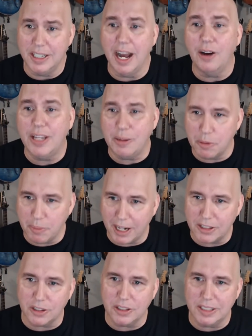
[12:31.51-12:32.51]
Now, keep in
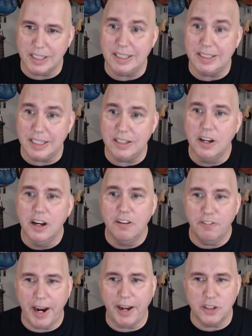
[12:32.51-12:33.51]
mind, Circuit City did
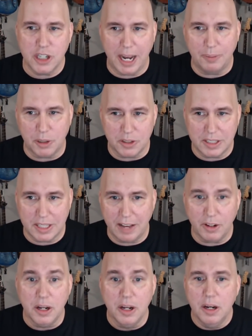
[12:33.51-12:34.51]
file Chapter
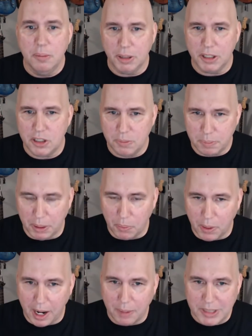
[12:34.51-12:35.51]
Seven, but but
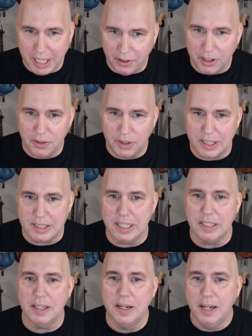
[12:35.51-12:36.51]
why I'm telling you this
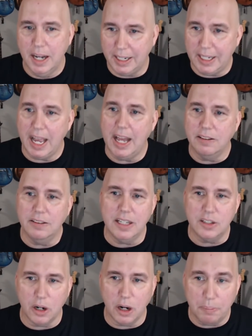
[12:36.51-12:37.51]
is again,
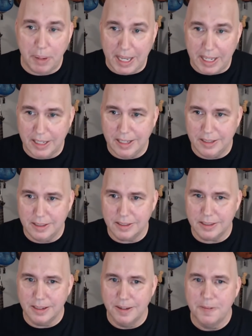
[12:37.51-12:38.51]
these are opinions.